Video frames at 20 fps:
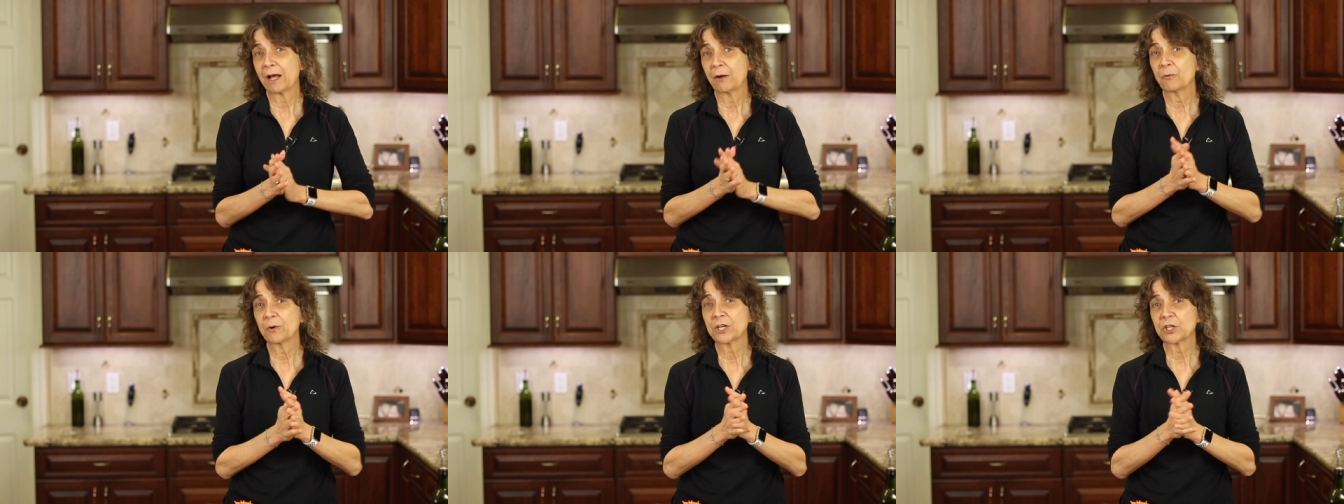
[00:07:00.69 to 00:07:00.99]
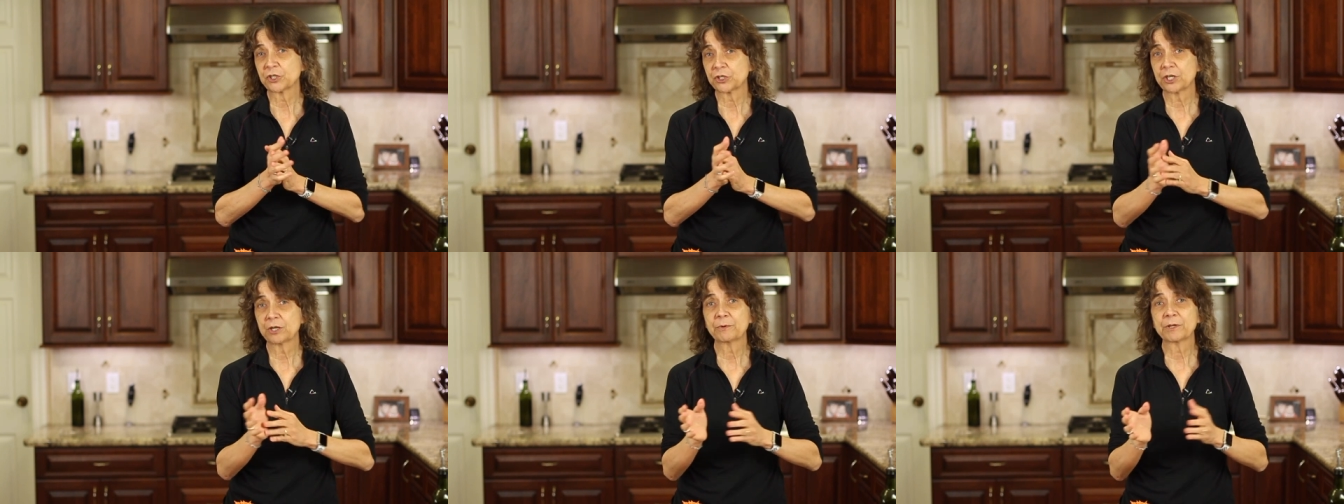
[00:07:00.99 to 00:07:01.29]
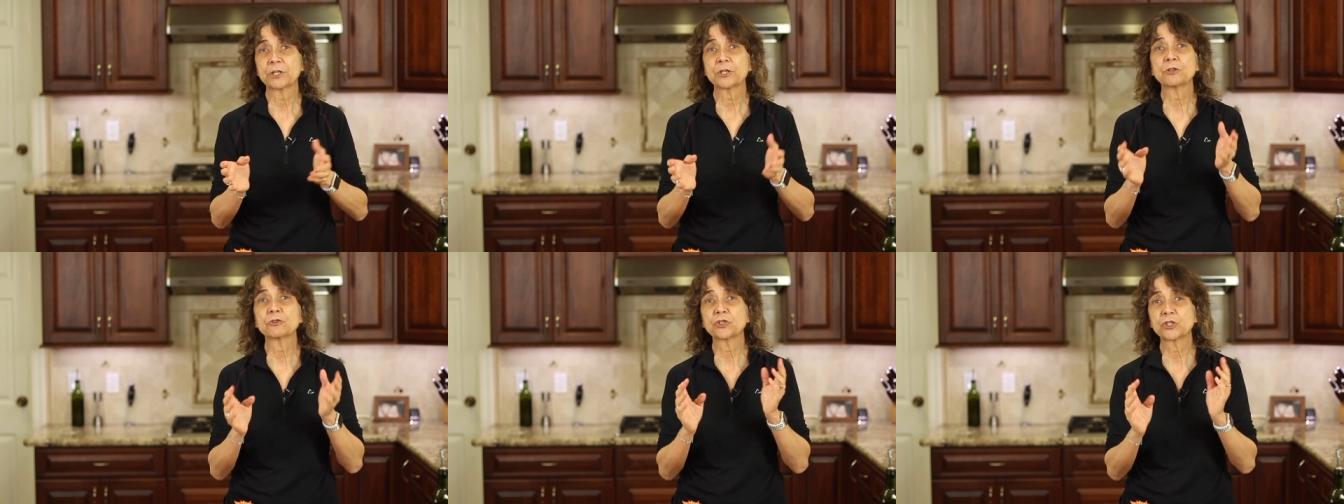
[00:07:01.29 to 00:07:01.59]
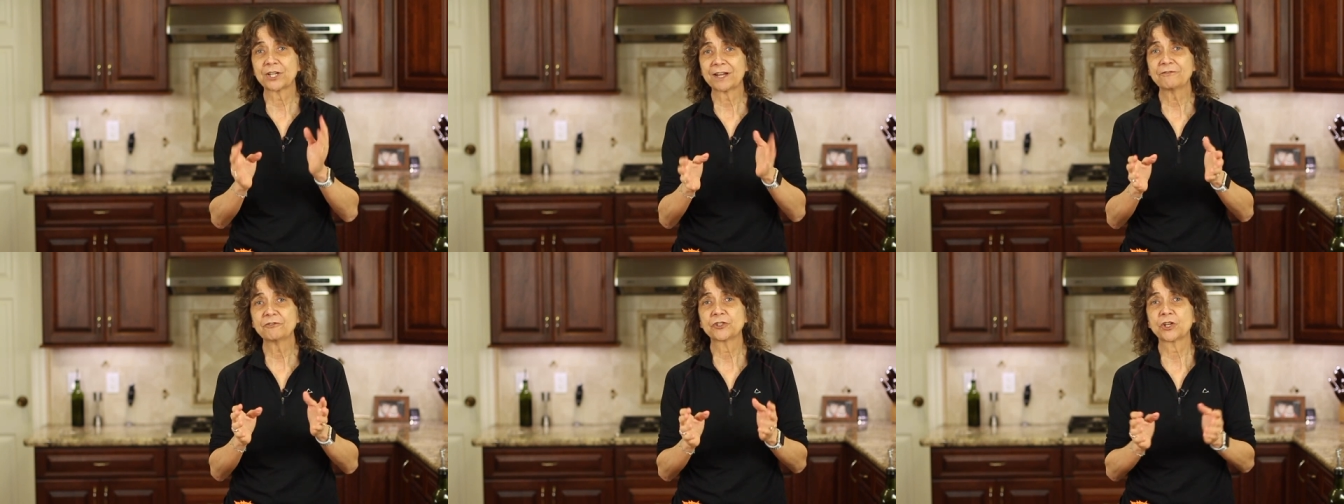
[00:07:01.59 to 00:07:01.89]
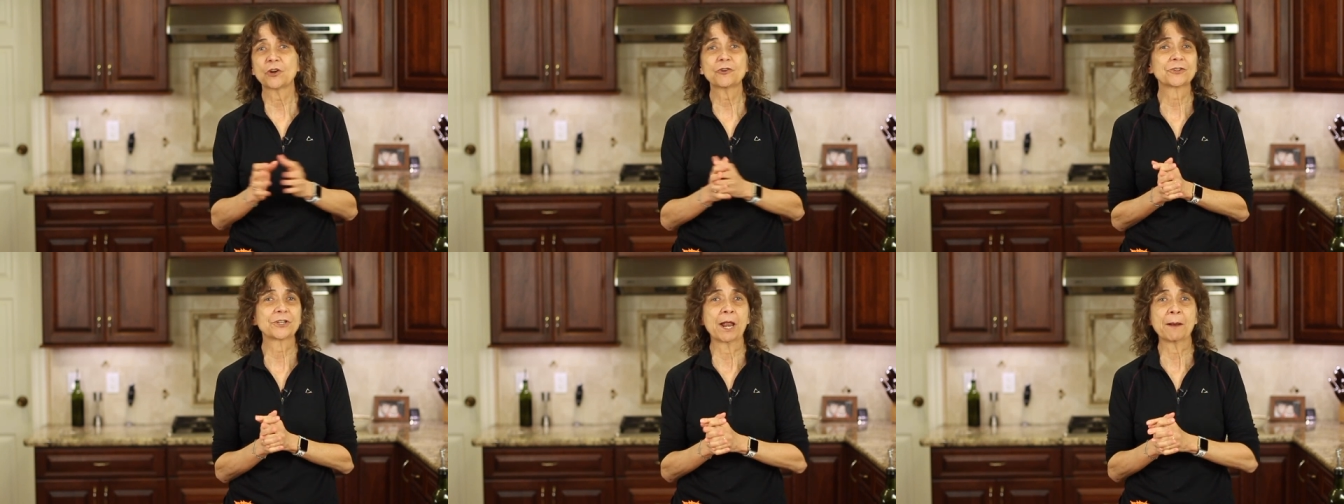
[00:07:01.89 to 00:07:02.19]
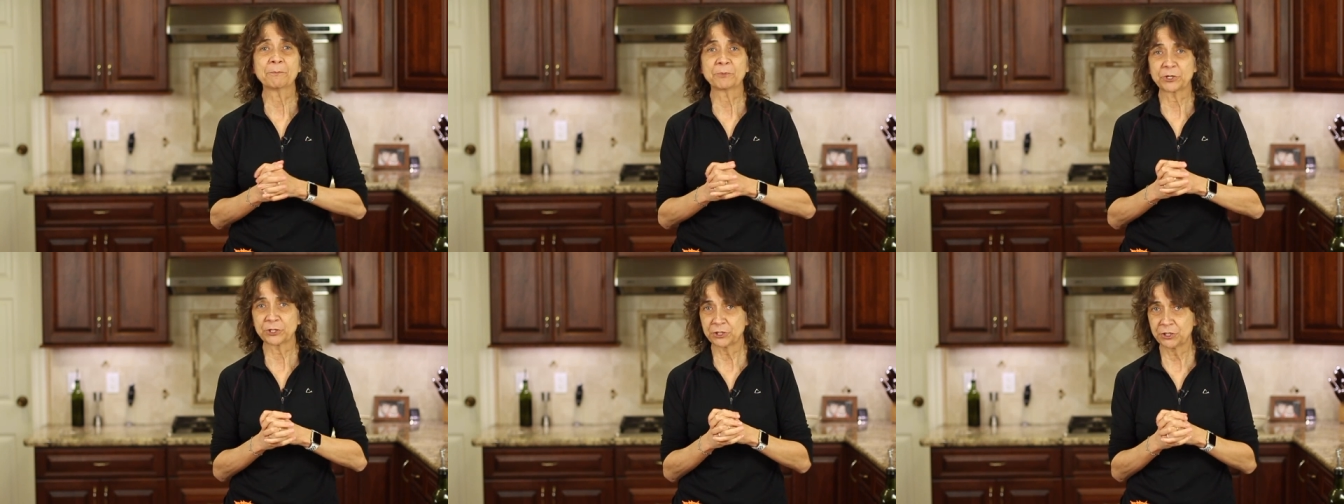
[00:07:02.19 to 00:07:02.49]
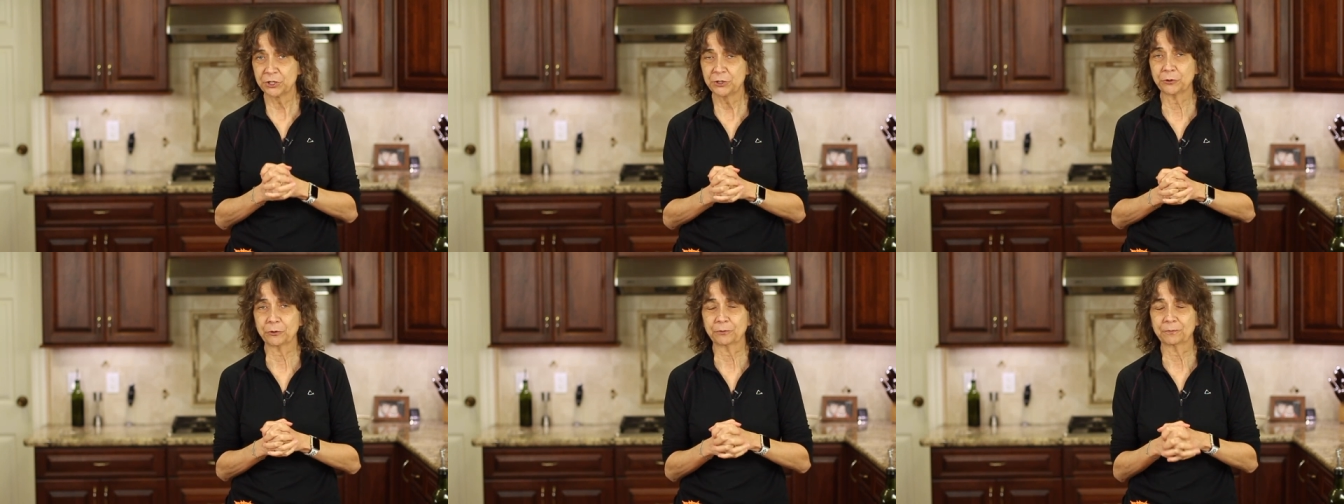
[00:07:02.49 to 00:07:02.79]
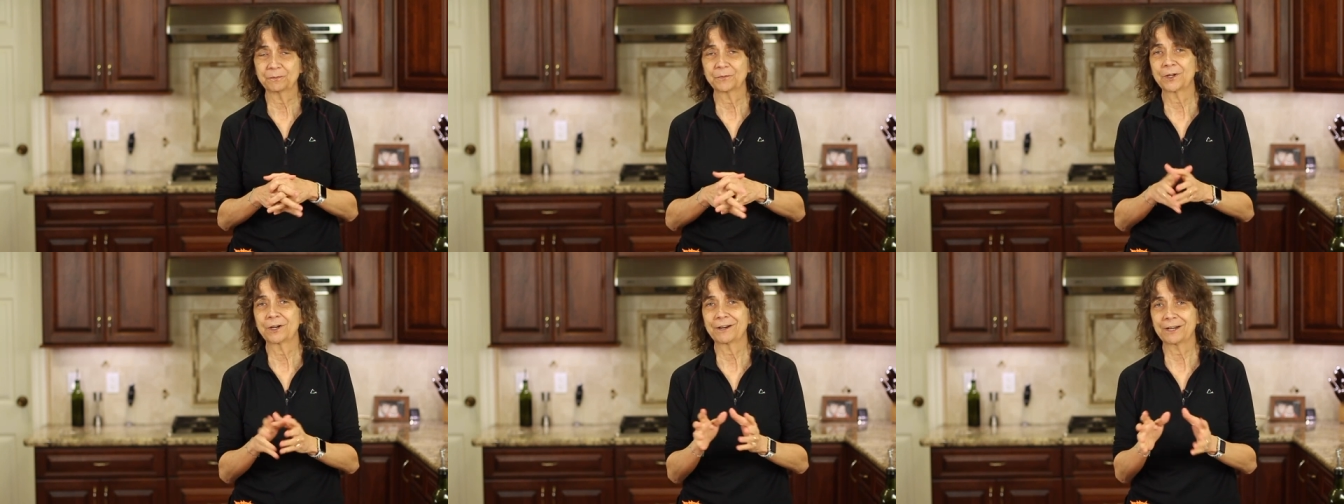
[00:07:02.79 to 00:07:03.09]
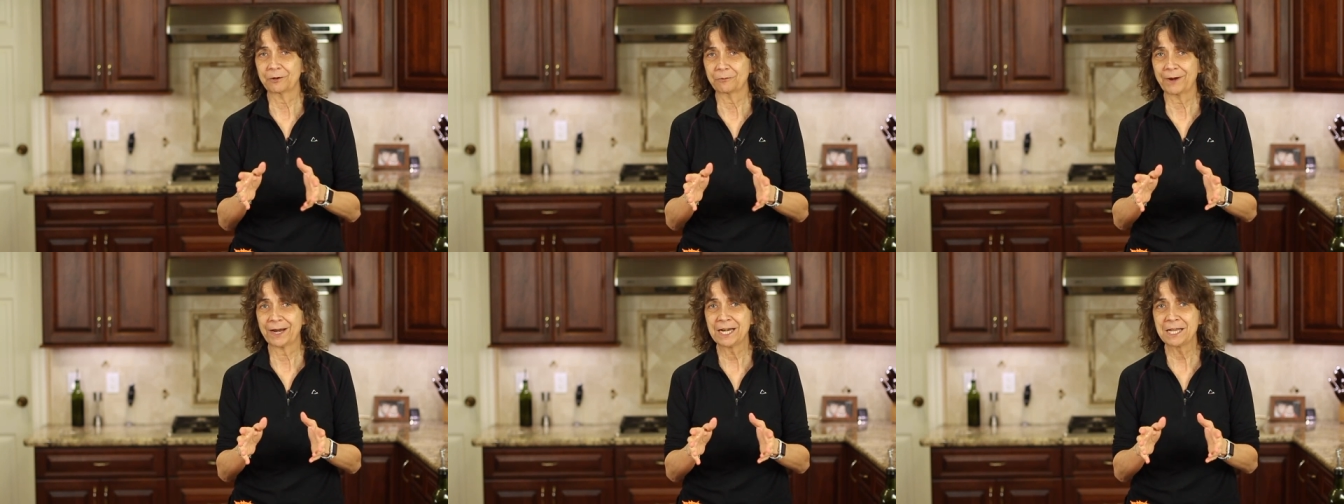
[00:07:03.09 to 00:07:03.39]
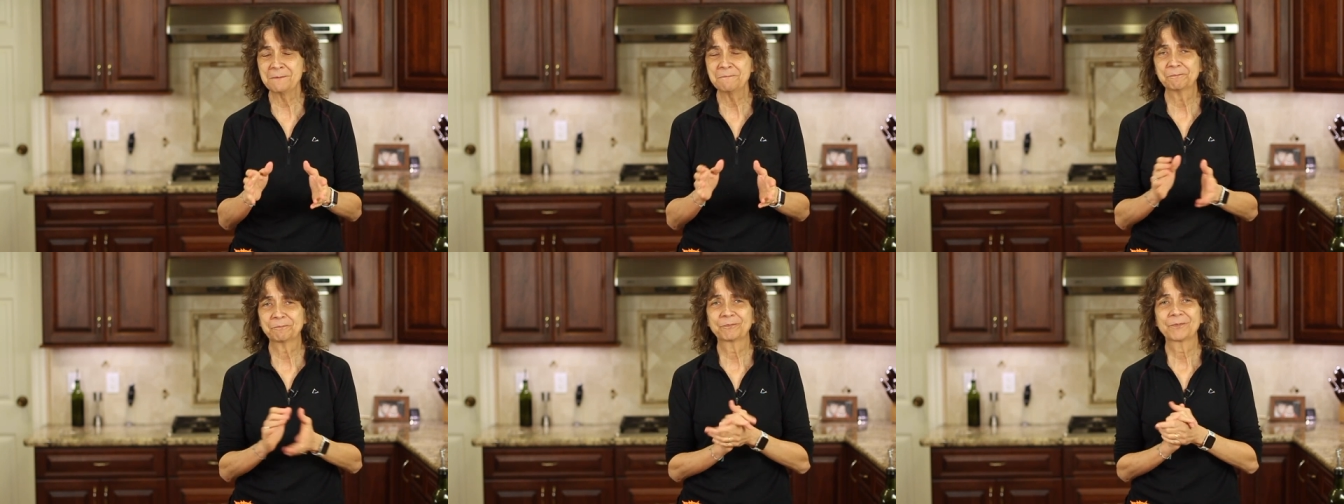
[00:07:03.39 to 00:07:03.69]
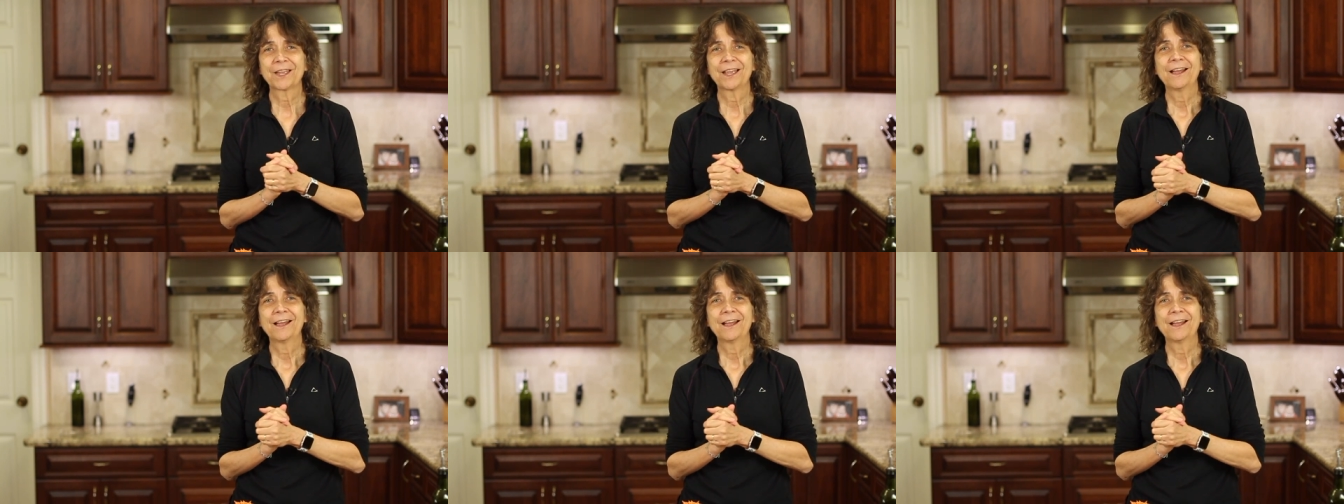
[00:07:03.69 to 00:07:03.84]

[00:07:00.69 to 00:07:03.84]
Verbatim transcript: I want to share with you chef joke number two. All right, you ready?